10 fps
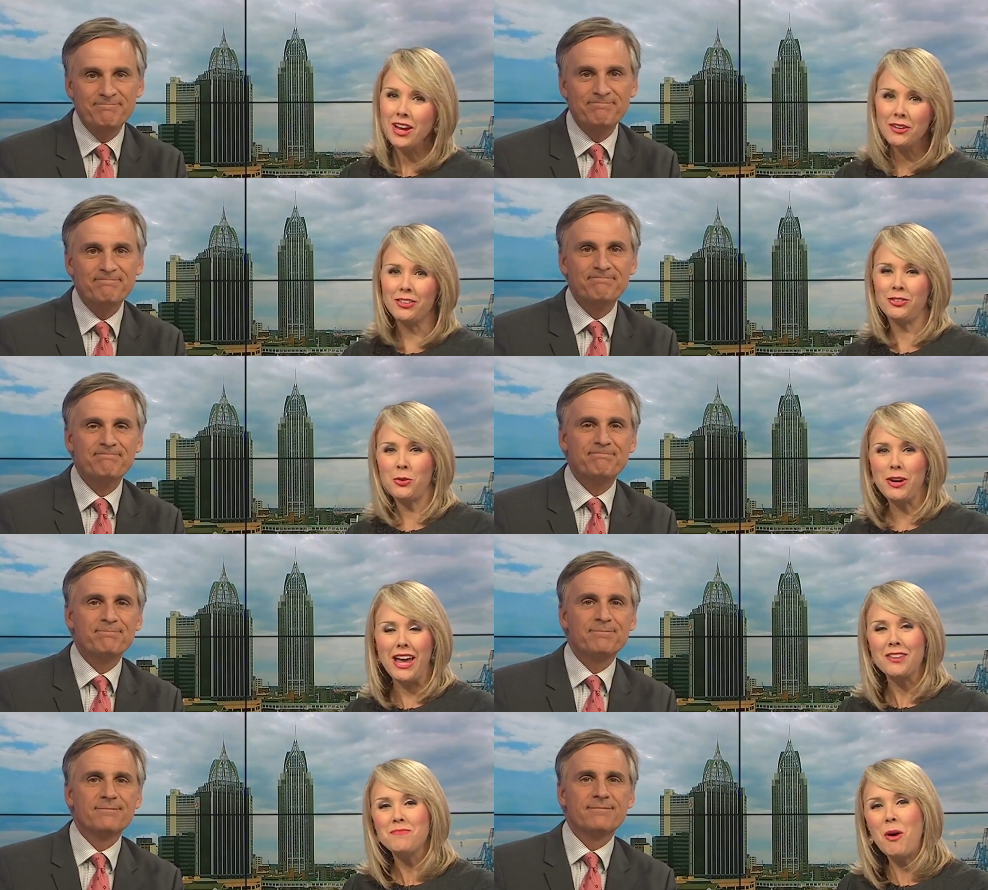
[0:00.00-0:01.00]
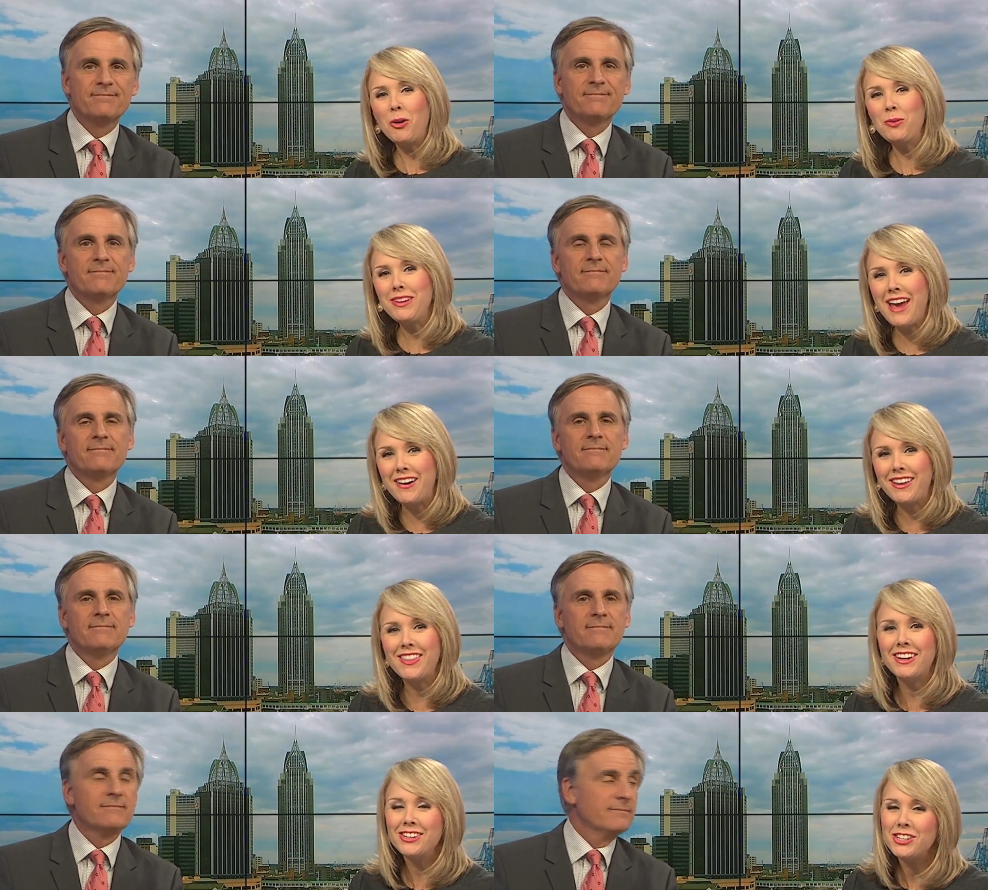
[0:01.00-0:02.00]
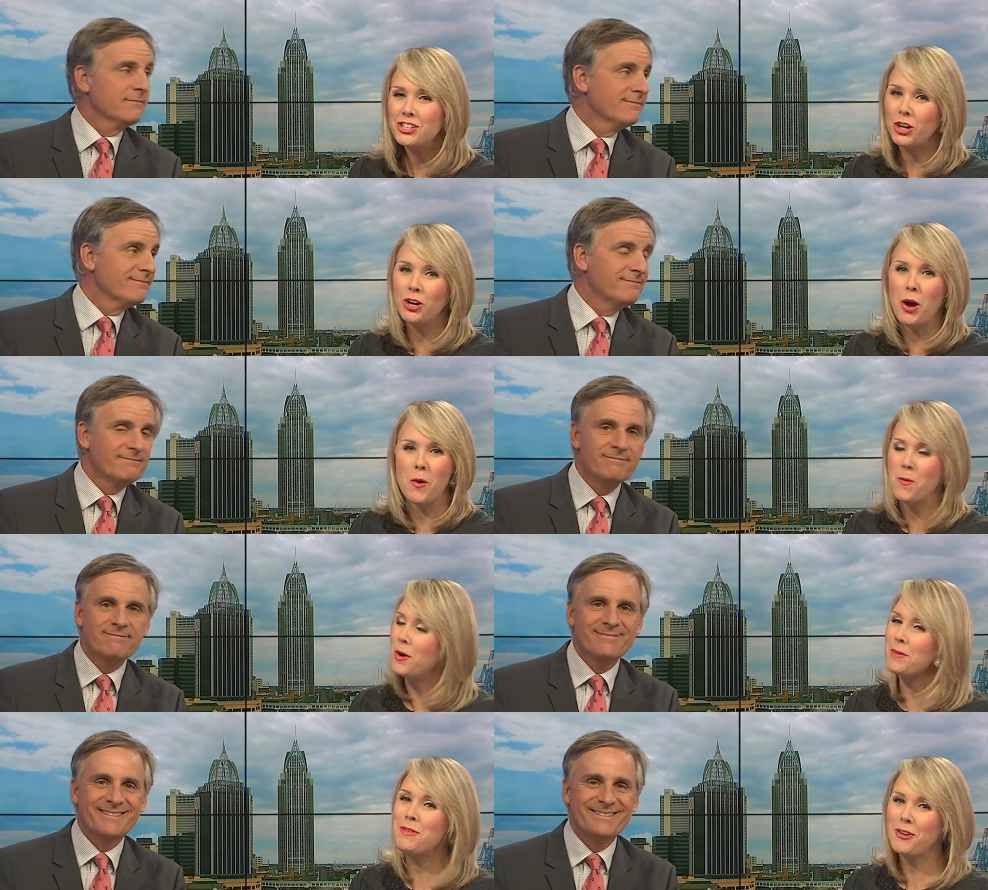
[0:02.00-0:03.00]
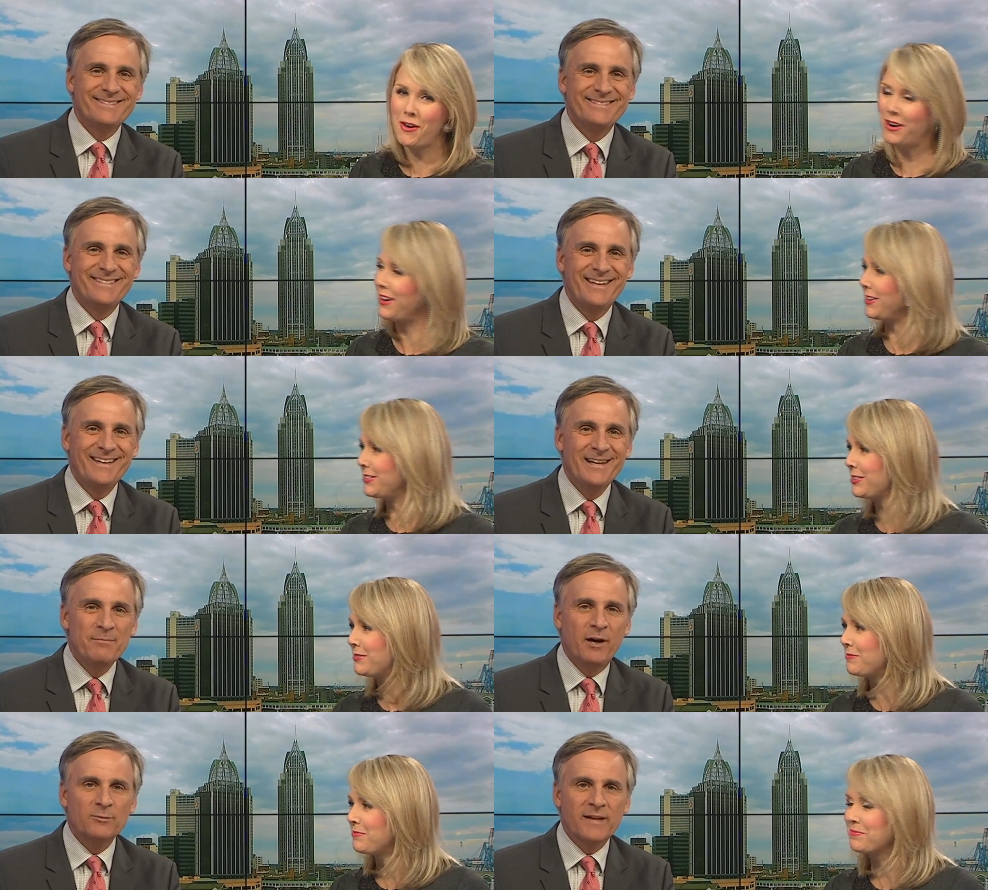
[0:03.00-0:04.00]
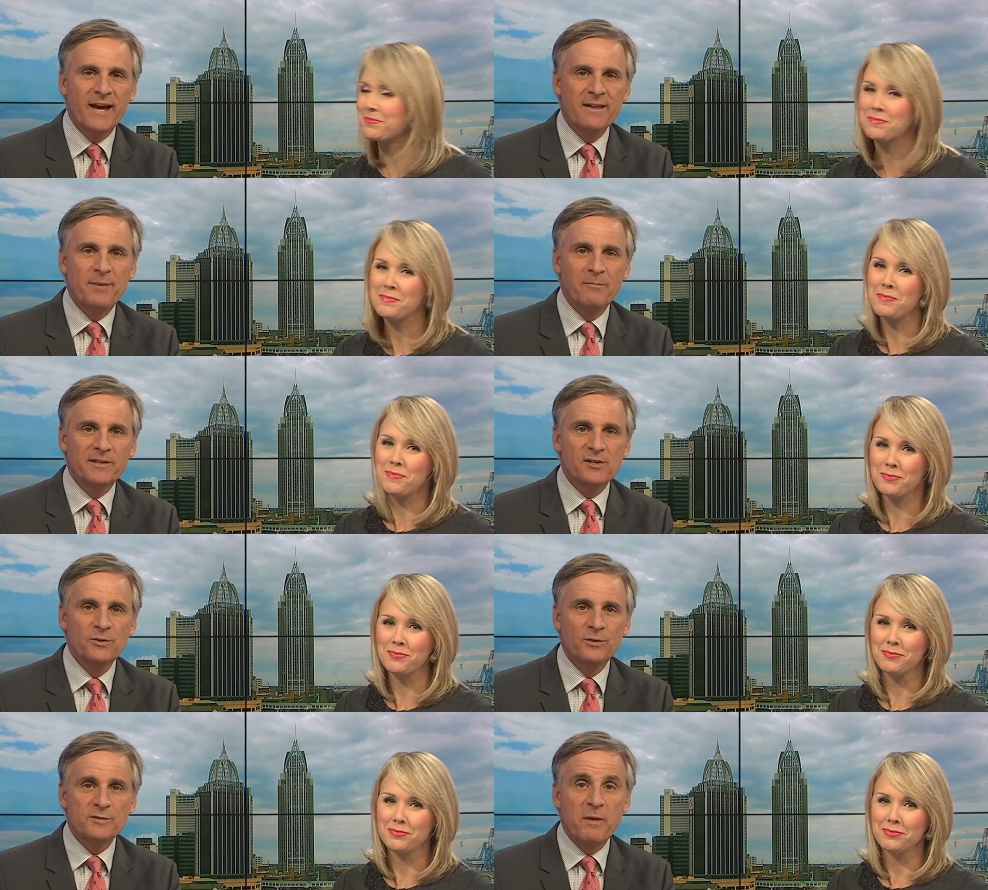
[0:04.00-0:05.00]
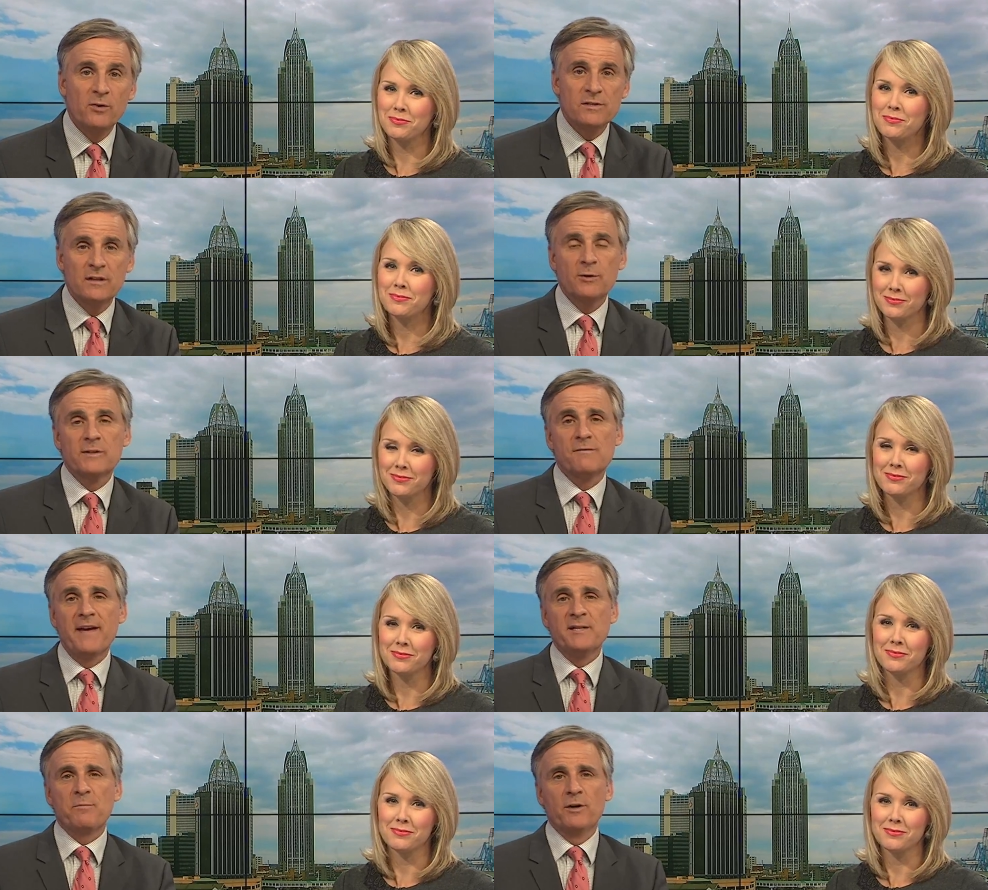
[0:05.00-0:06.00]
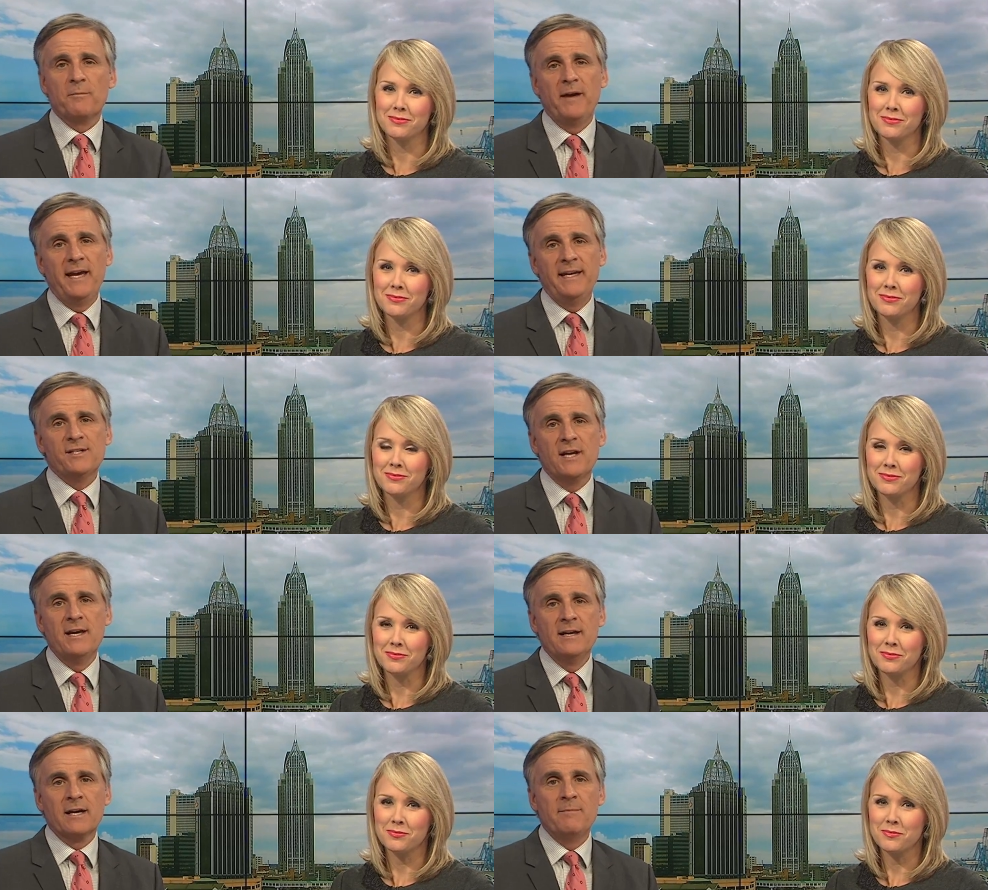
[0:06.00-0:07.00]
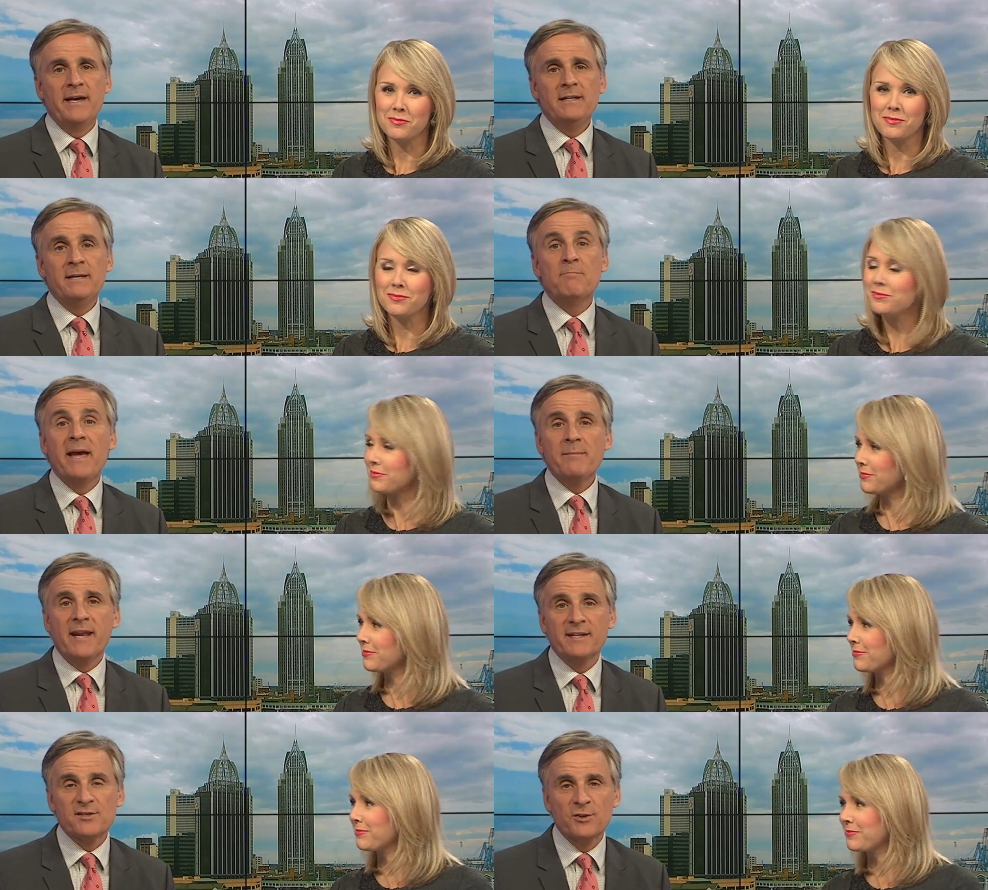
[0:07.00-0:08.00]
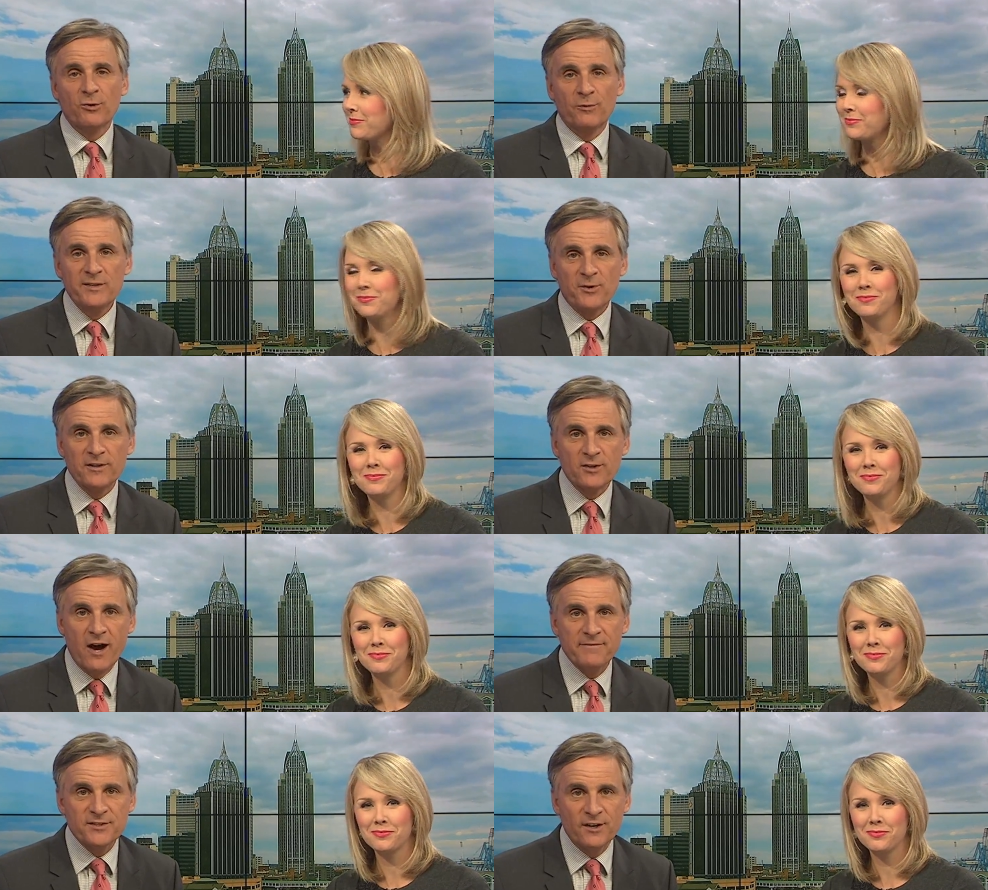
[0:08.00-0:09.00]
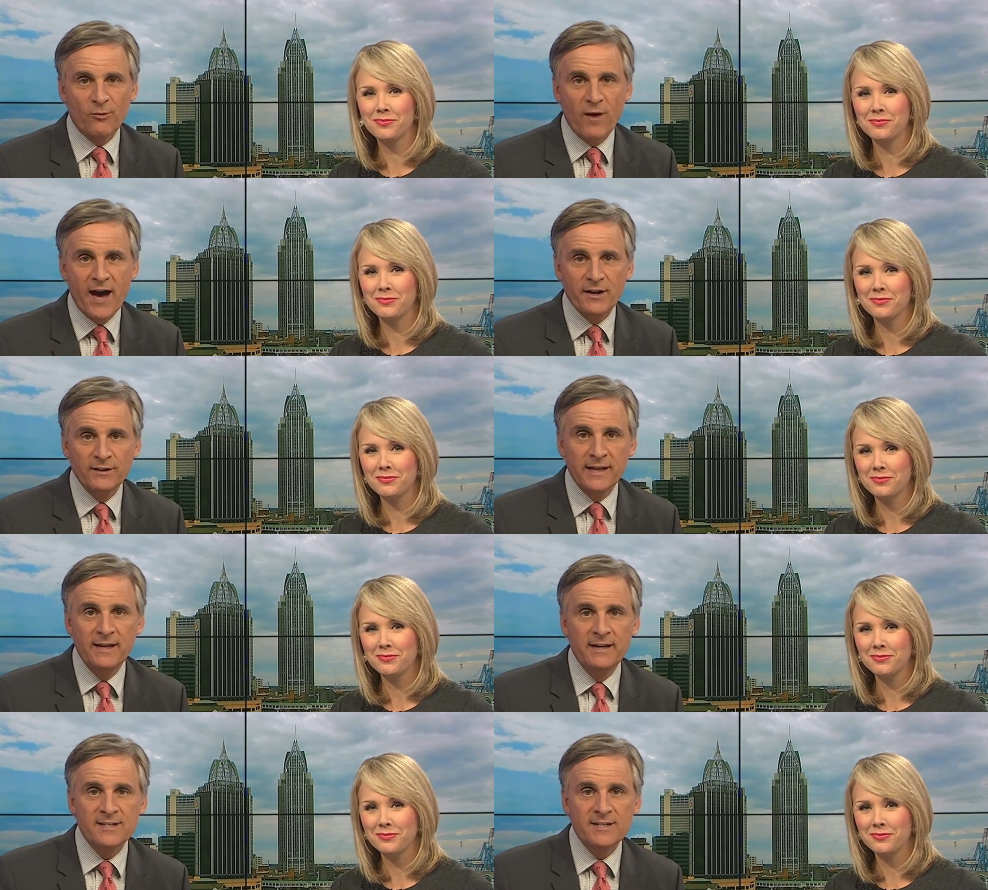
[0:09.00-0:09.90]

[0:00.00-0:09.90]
Speaker 1: Well, here is a story out of Baldwin County that is sure to warm your heart.
Speaker 2: Baldwin County Public Schools posted to its Facebook page commending Bay Minette School Resource Officer Ronald